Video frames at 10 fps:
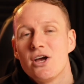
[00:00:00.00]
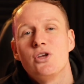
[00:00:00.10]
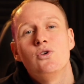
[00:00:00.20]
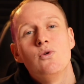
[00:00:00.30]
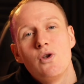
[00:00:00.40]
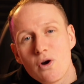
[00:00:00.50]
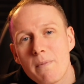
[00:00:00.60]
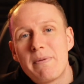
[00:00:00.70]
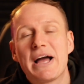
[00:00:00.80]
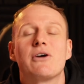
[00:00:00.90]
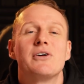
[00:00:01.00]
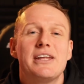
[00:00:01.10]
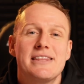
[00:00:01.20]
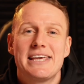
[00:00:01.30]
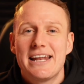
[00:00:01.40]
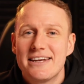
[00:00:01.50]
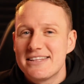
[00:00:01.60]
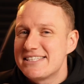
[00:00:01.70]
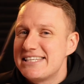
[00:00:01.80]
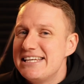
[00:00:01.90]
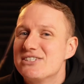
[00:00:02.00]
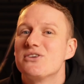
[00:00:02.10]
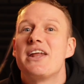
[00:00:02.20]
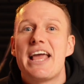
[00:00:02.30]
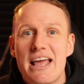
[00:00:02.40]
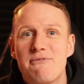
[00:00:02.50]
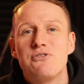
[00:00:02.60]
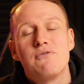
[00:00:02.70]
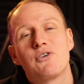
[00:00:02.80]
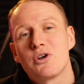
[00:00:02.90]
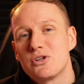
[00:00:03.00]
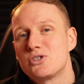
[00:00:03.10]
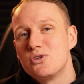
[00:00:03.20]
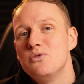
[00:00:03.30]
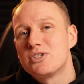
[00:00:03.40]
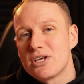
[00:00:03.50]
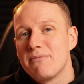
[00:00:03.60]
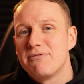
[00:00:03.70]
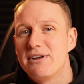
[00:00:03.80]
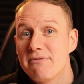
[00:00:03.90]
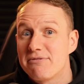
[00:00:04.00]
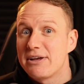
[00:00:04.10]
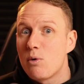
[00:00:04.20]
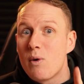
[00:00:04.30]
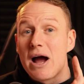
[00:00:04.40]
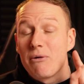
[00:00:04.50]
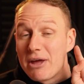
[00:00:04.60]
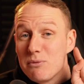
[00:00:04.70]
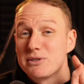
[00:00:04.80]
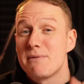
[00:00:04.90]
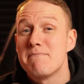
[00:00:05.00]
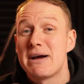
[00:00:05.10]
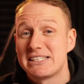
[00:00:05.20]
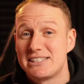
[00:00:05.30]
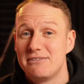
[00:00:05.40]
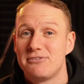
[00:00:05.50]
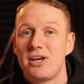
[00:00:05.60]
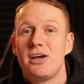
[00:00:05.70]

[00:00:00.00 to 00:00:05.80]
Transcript: you look back on at the end of the season if you've gone on to do something and think, wow, that was a massive